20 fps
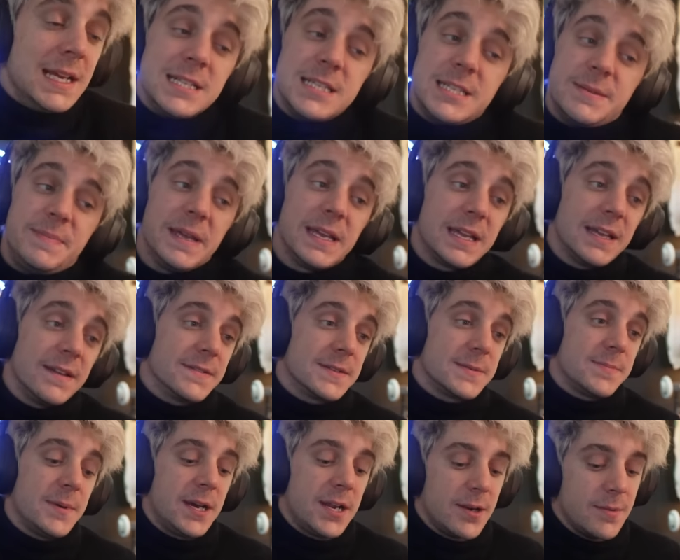Speaking of
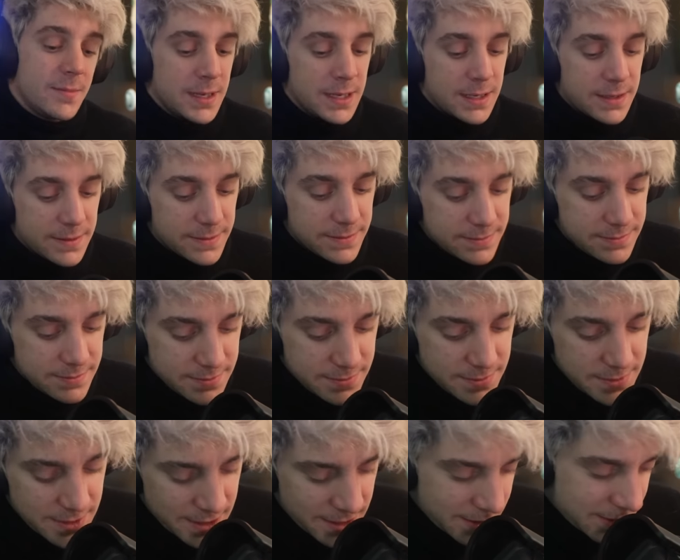Spider-Man,
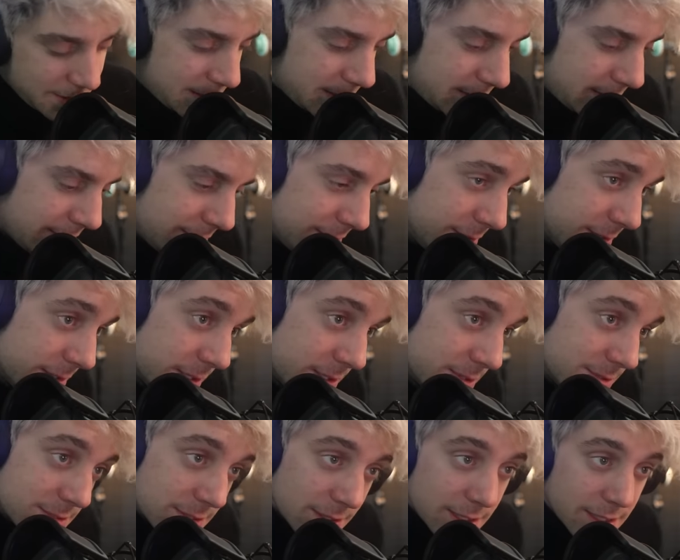
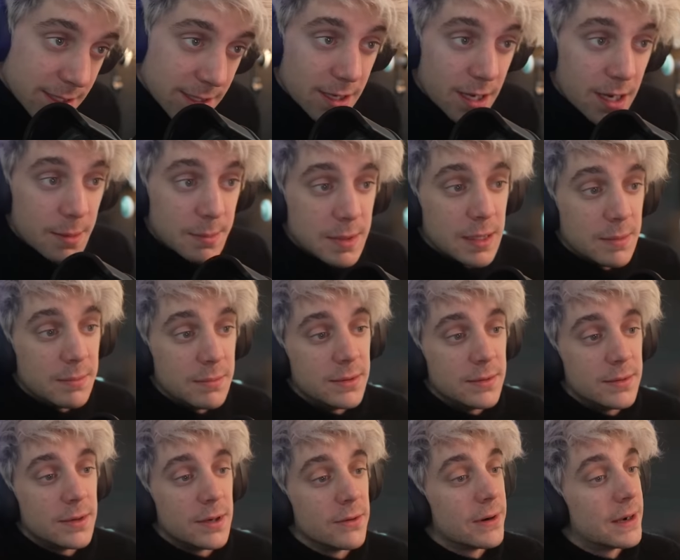there's a lot of hubbub
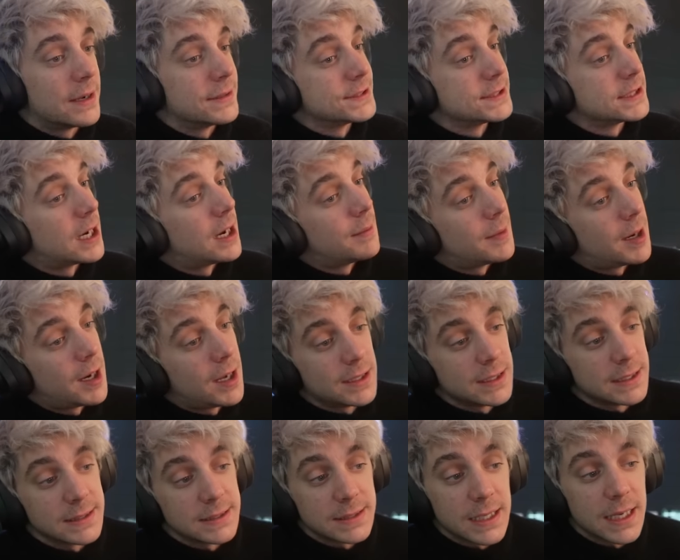around Tom
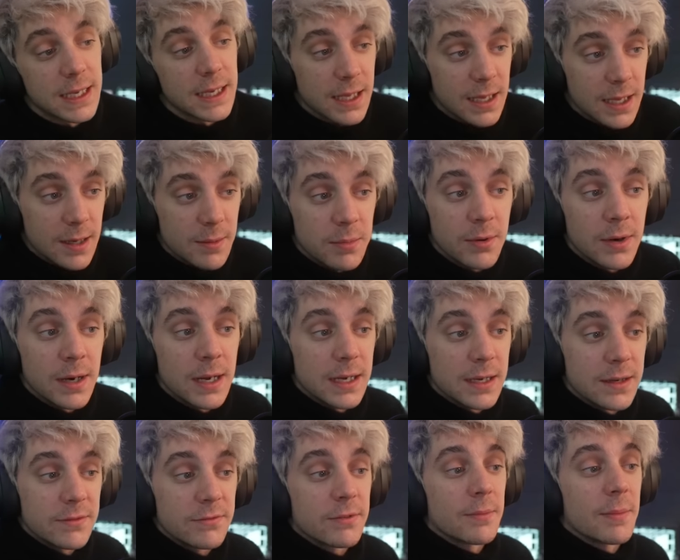Holland taking a break
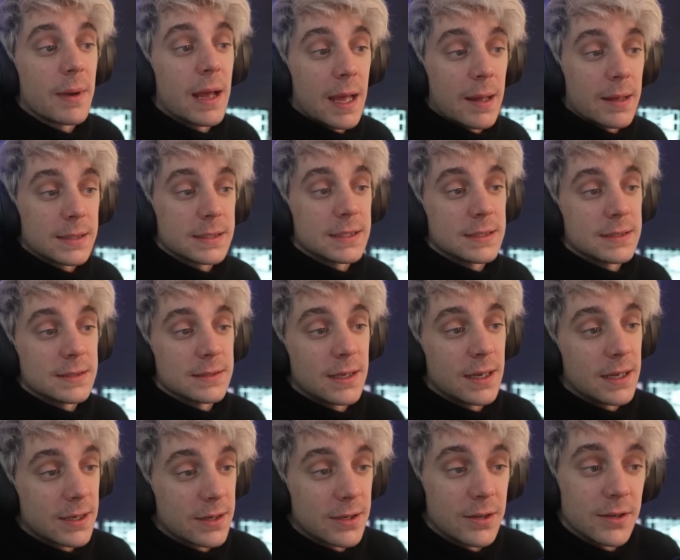from acting.
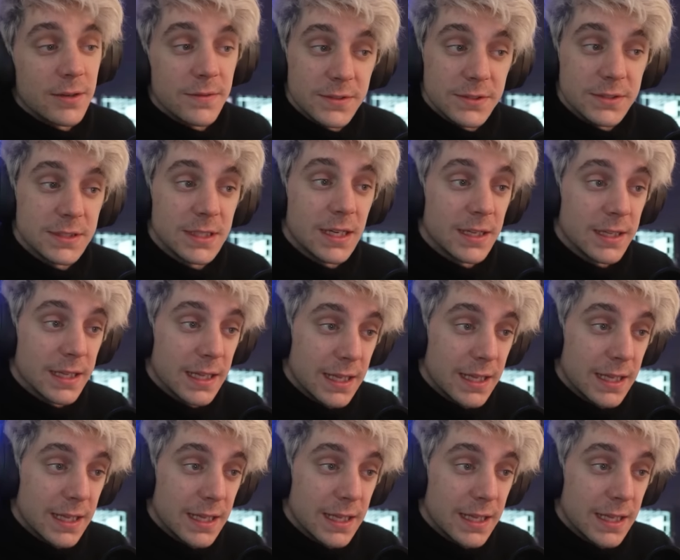I don't know if you saw